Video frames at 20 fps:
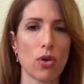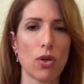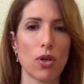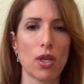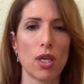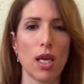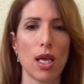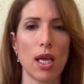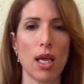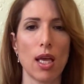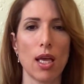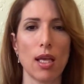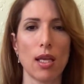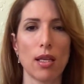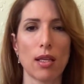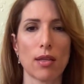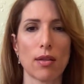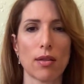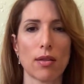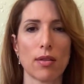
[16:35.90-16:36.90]
Okay.
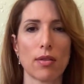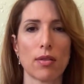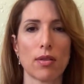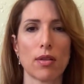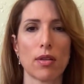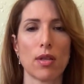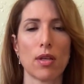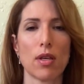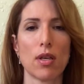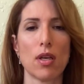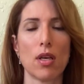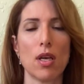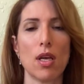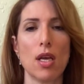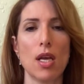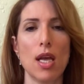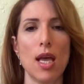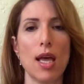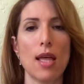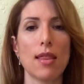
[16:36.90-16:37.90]

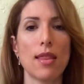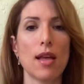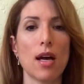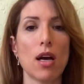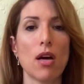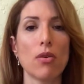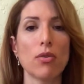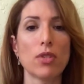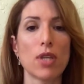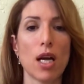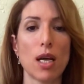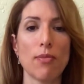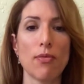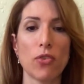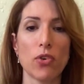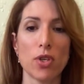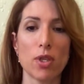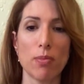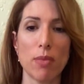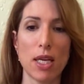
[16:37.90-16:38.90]
And now time
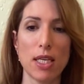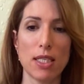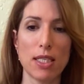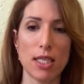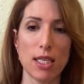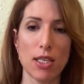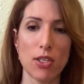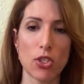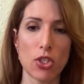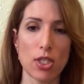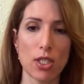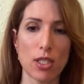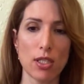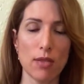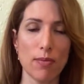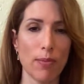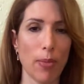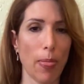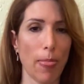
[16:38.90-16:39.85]
for the meditation.